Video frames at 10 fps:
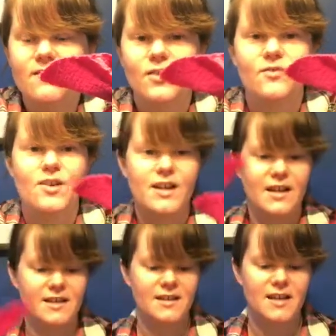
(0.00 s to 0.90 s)
Feel free
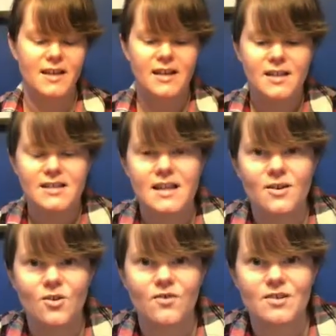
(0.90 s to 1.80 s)
to send
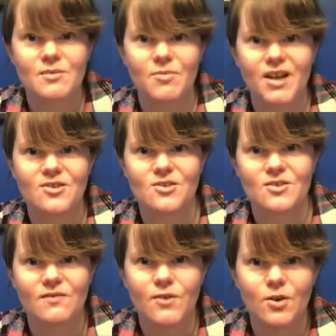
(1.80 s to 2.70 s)
over some pictures
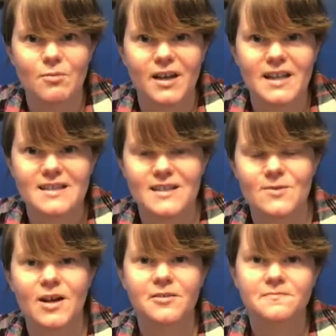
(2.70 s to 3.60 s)
of your bunnies as
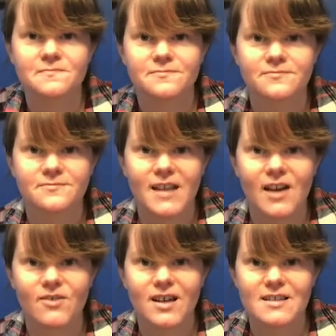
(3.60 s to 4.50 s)
well.
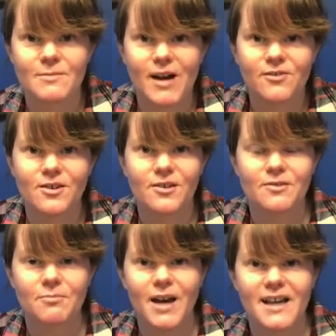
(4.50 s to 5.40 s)
Have an awesome afternoon.
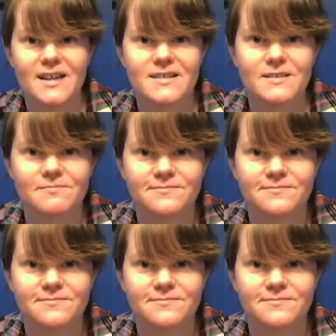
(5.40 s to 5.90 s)
Bye guys.